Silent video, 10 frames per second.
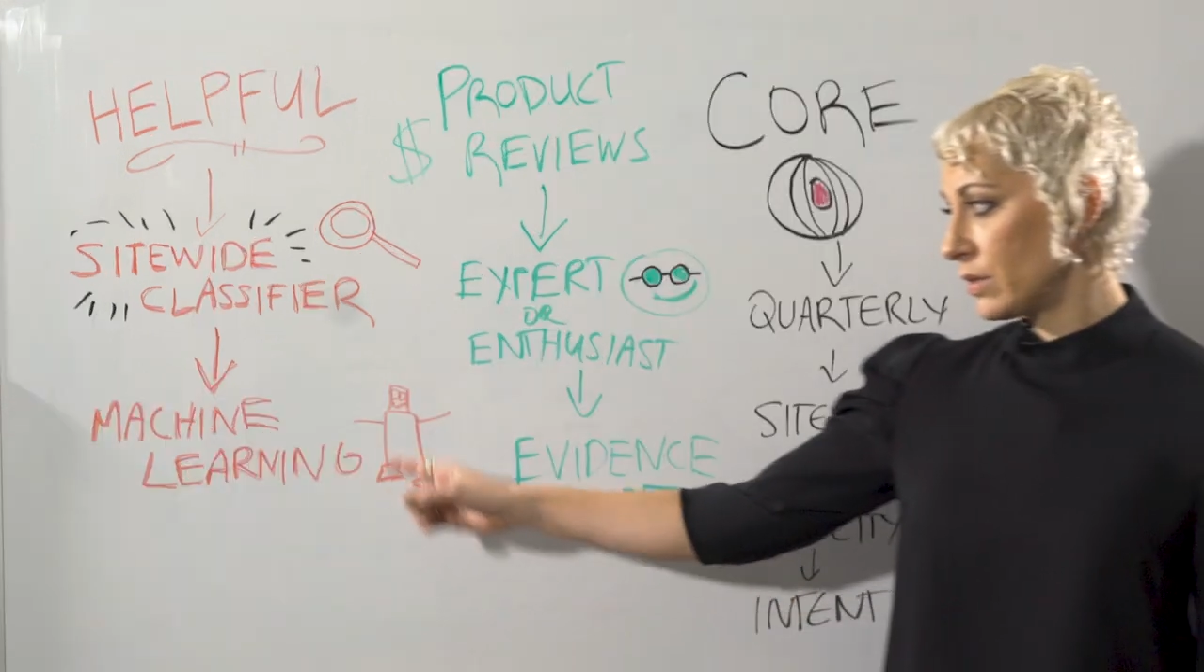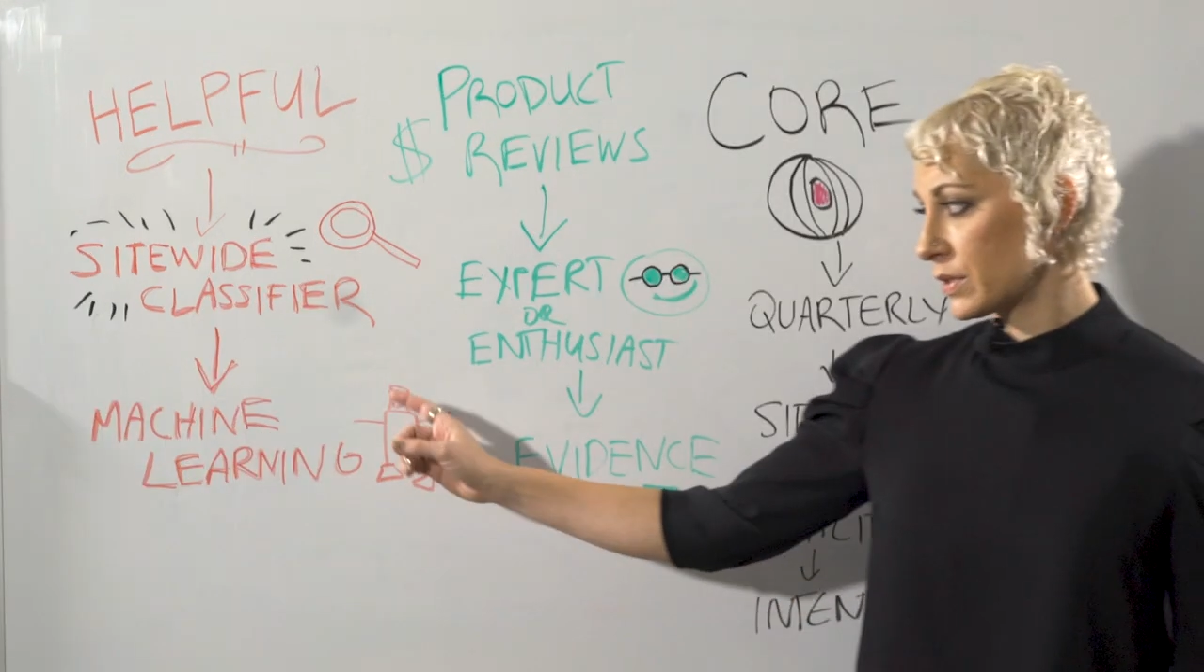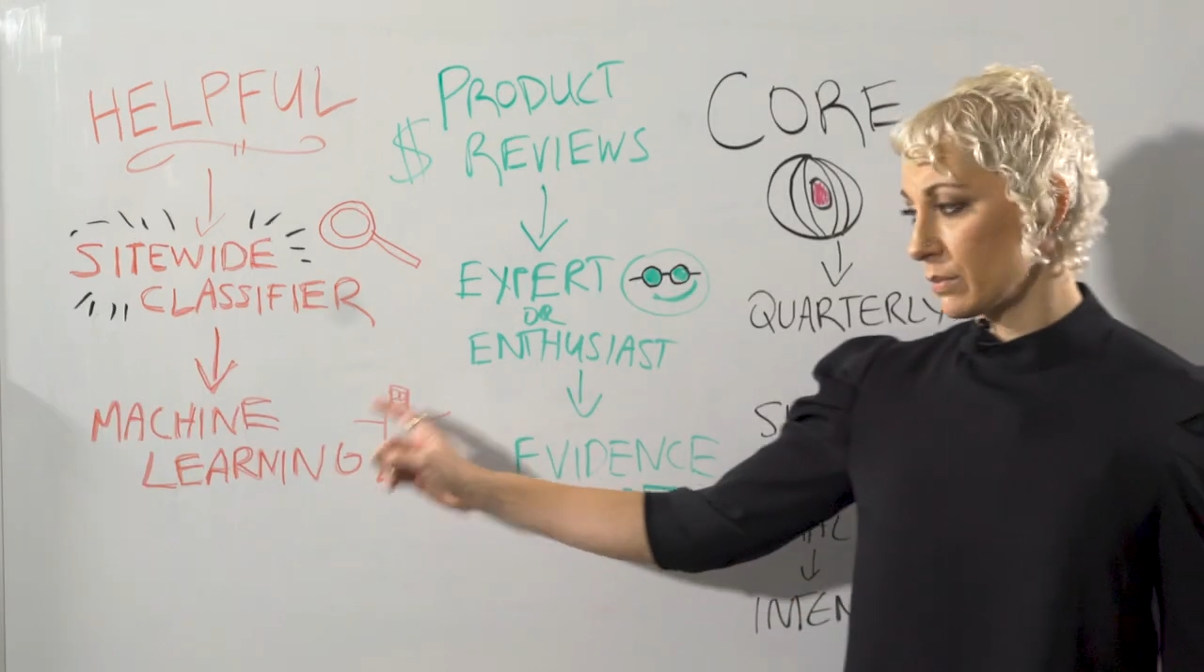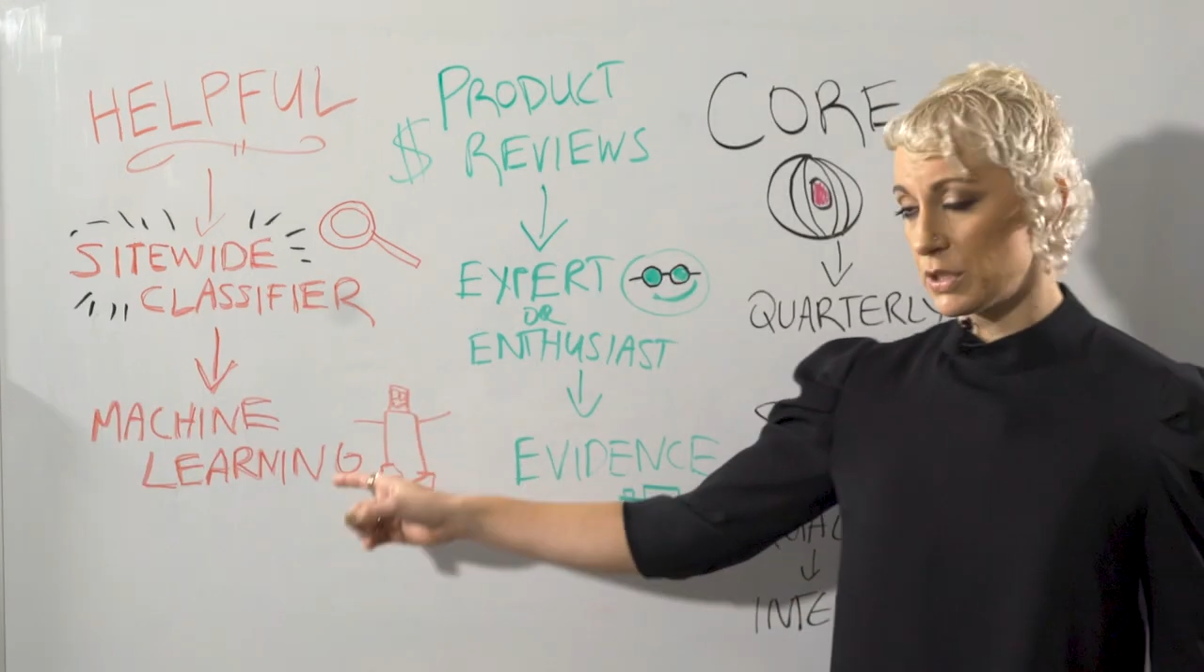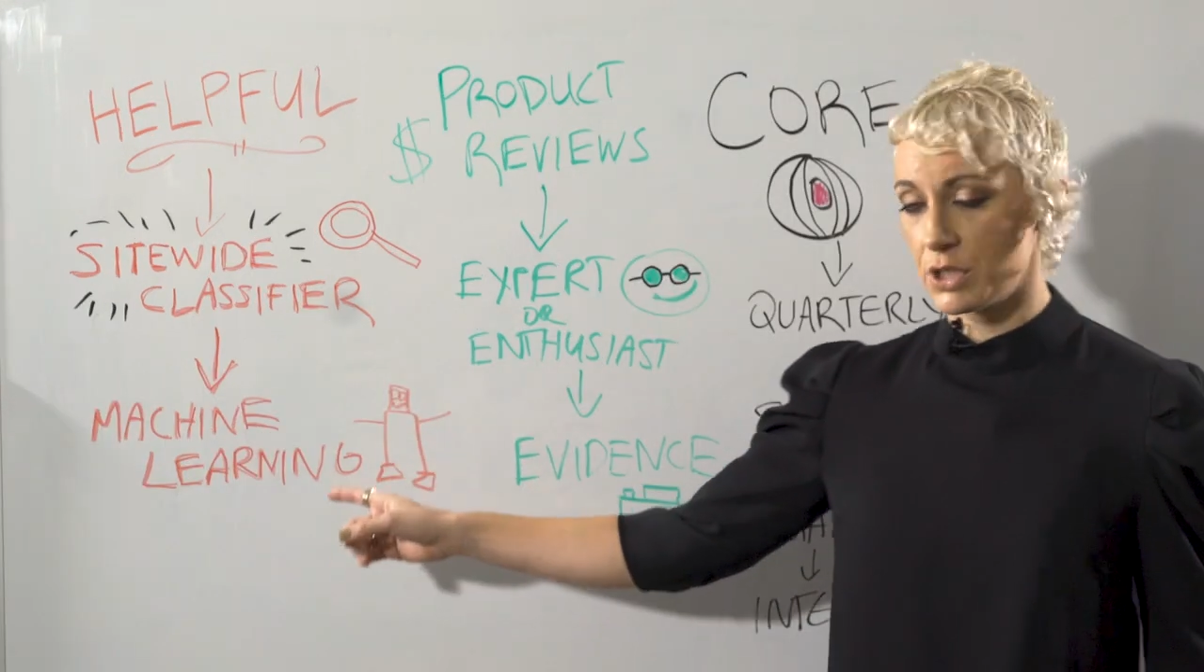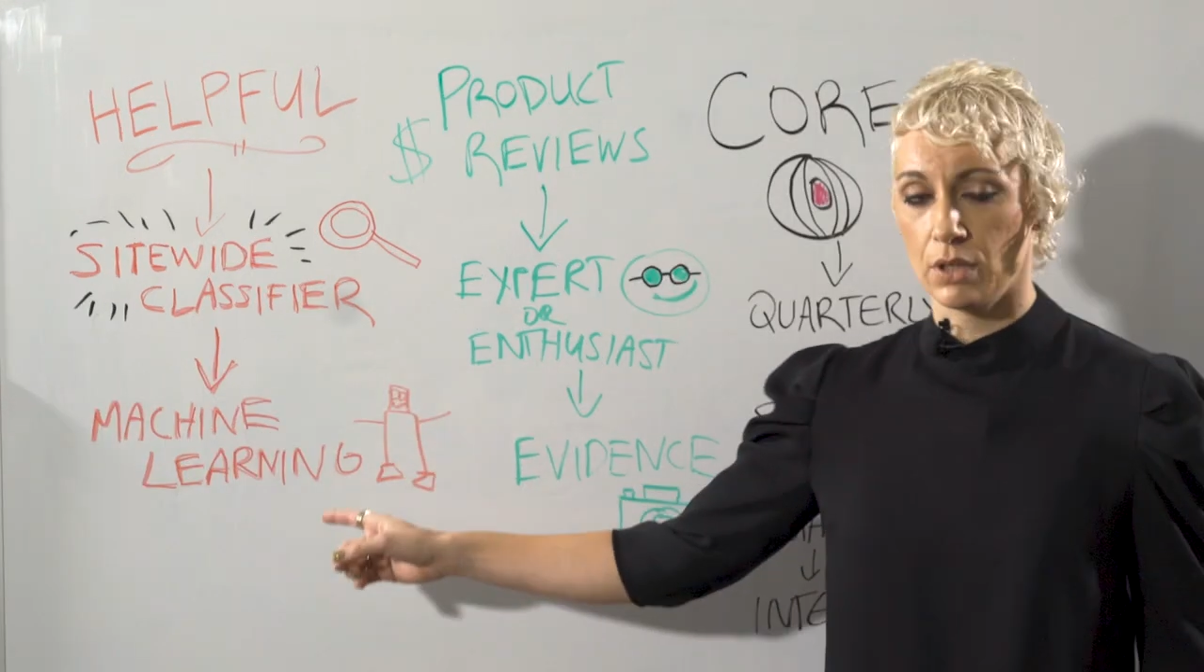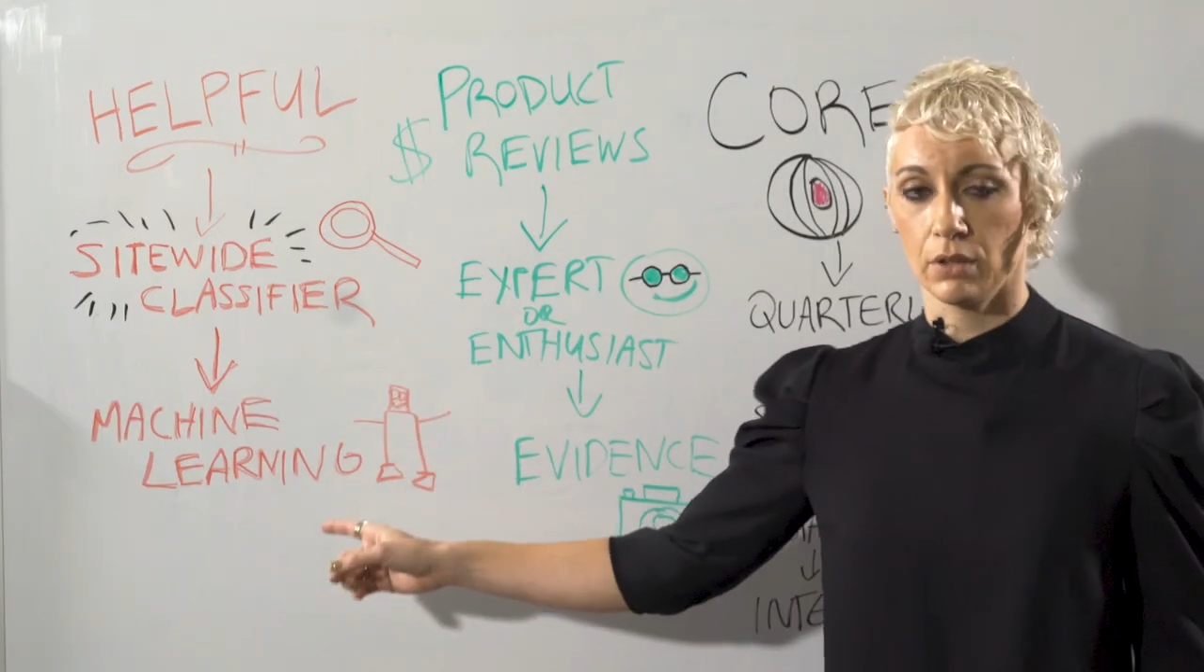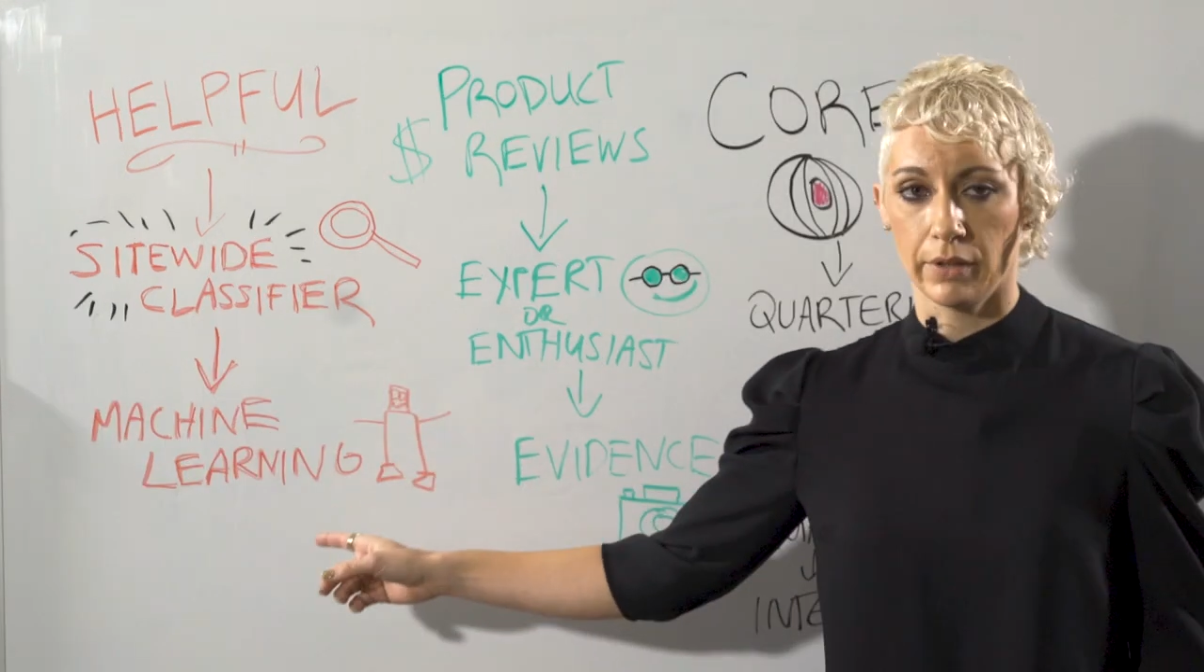using machine